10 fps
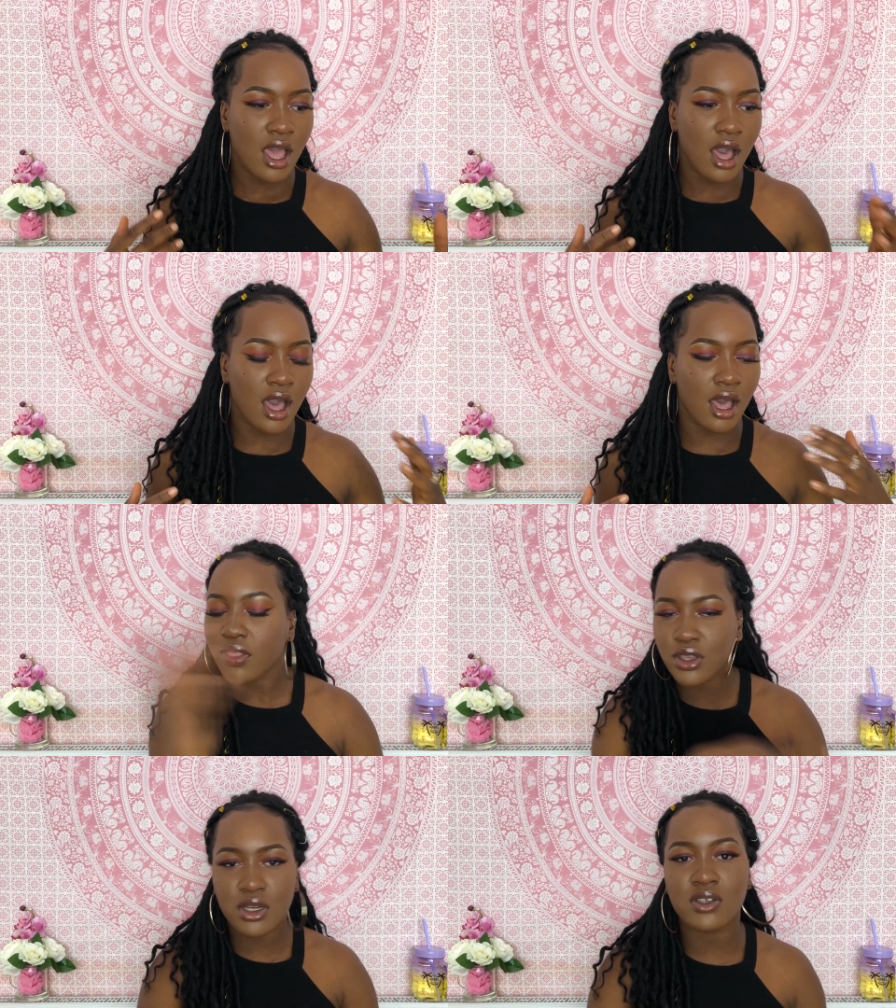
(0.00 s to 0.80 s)

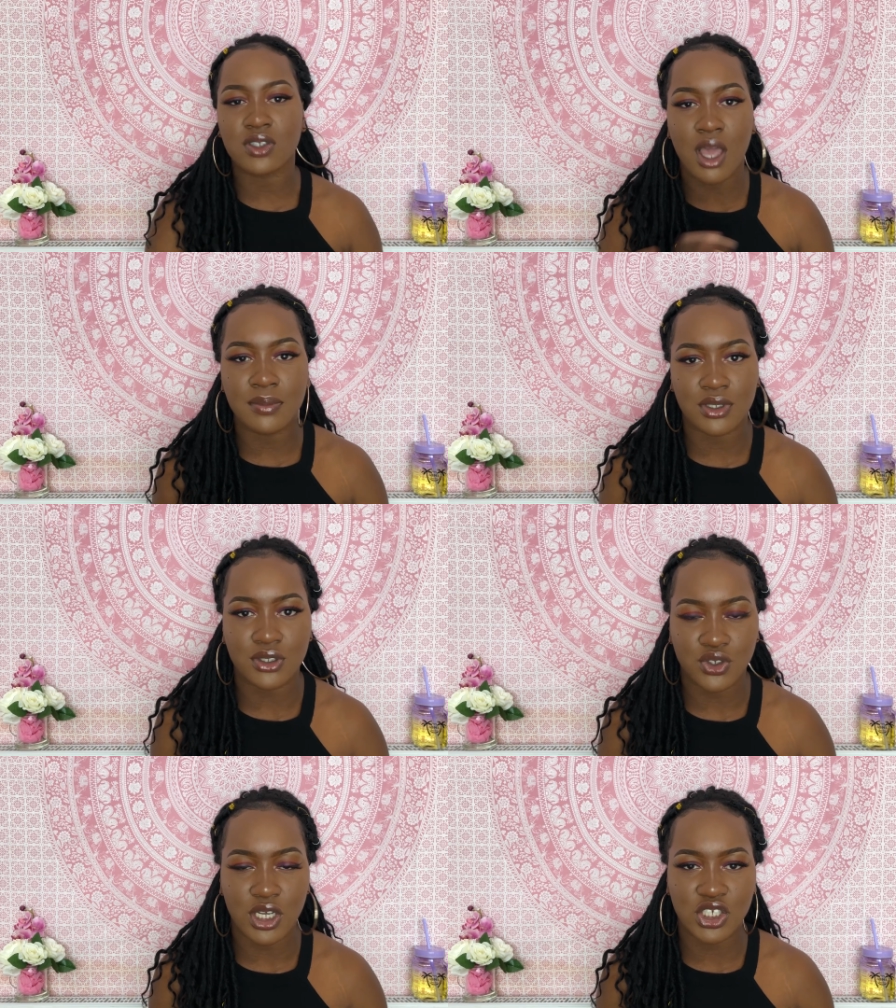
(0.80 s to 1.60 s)
other unis come to
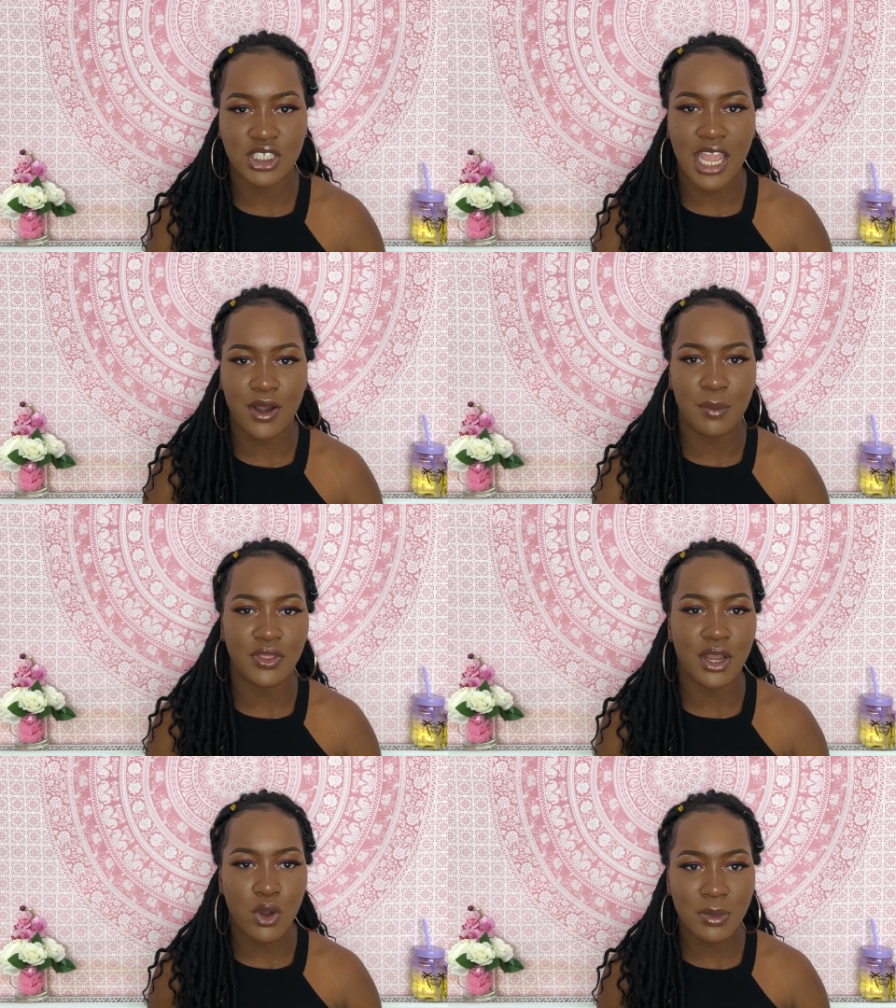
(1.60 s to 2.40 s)
constructioneering, but
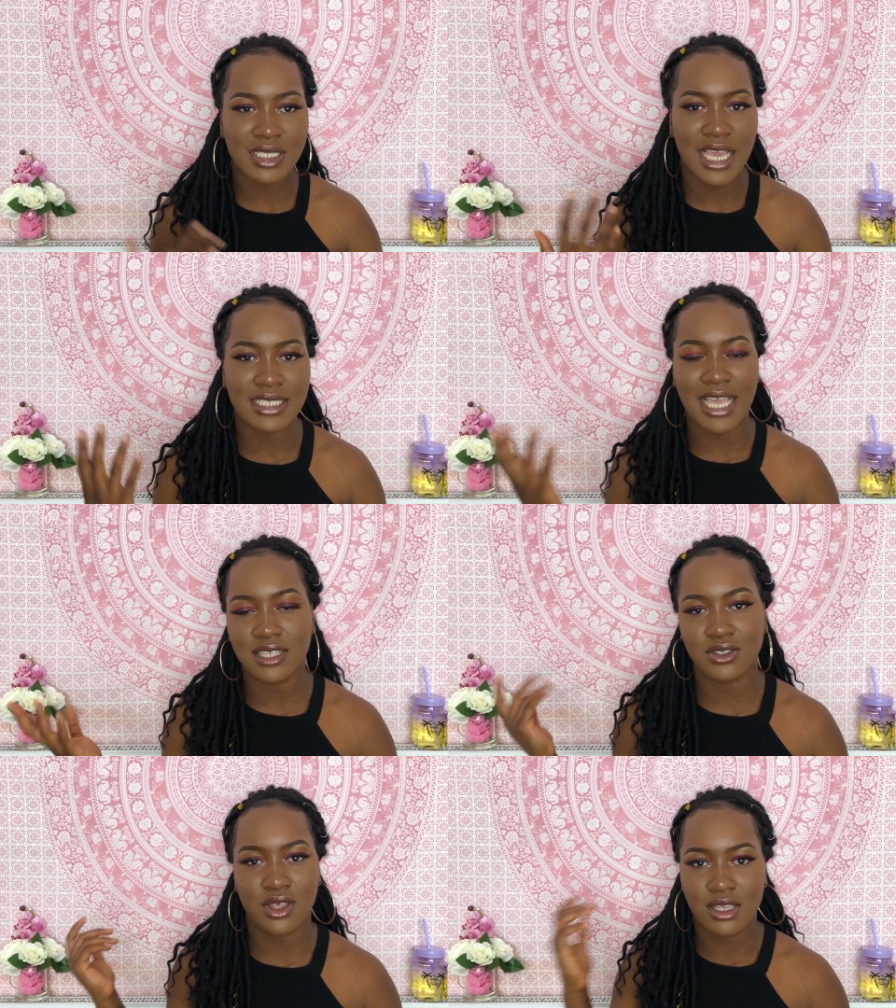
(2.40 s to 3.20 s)
they normally take
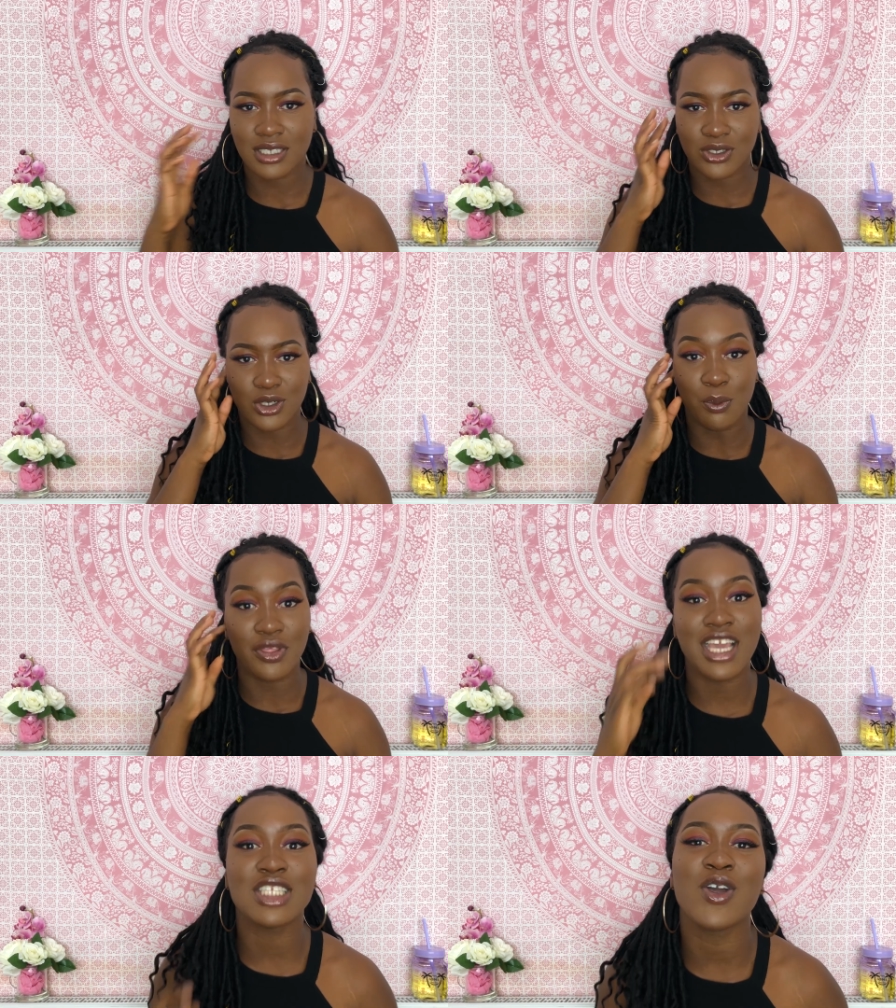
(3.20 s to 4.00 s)
second to third year student,
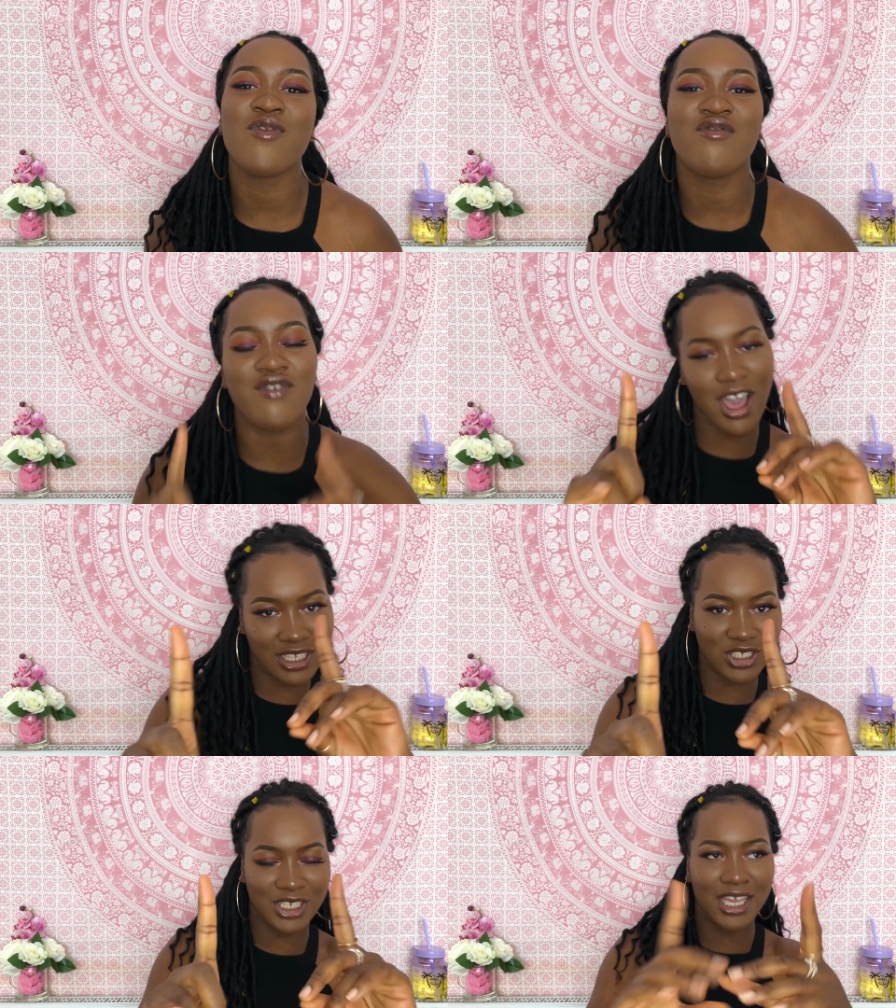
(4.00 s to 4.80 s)
but they took
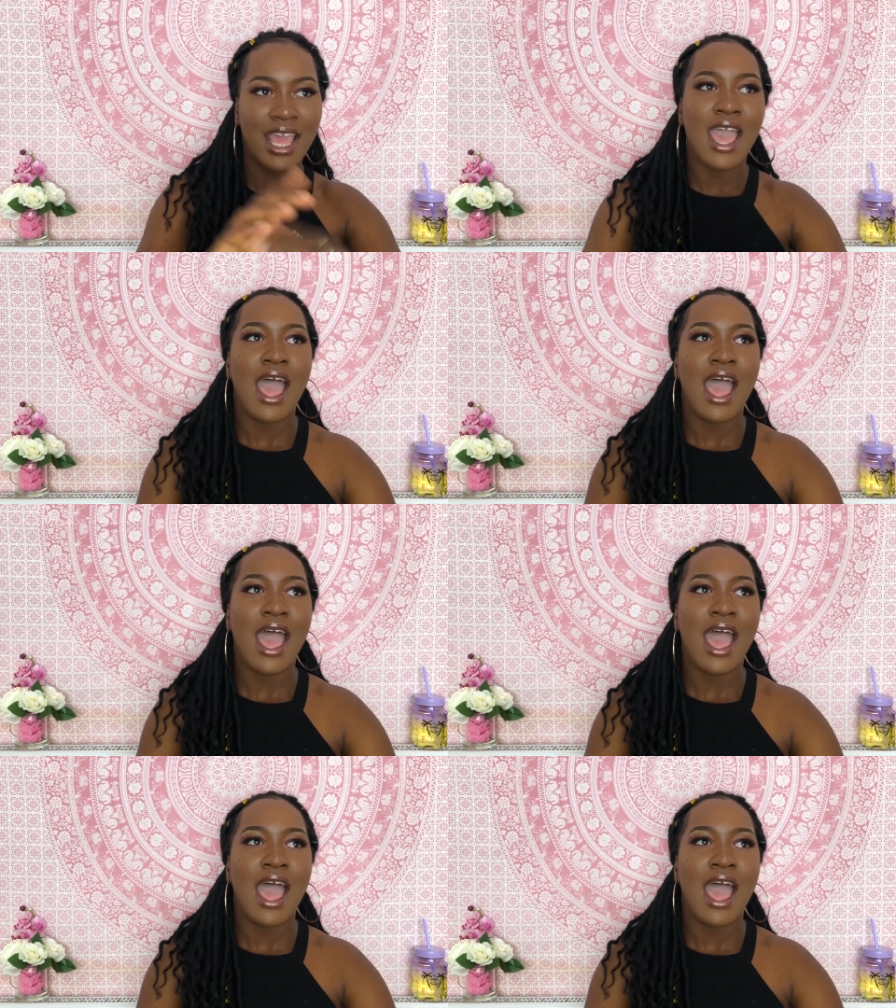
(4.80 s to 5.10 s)
first year.